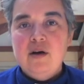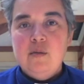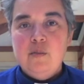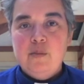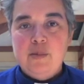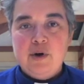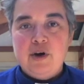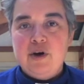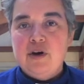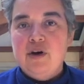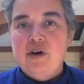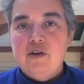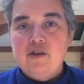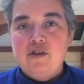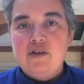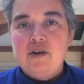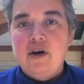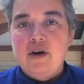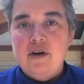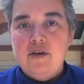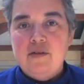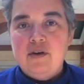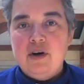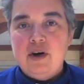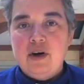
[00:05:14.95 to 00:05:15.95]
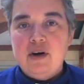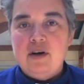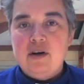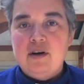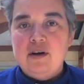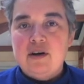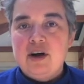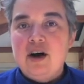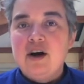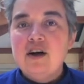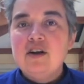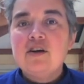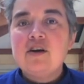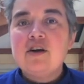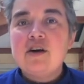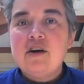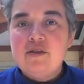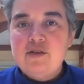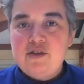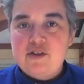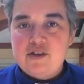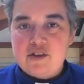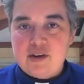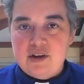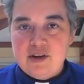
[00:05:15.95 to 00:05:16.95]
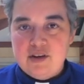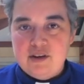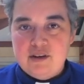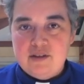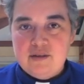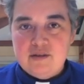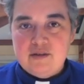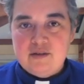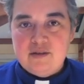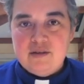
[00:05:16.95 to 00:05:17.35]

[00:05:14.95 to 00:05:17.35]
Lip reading: because of color of skin,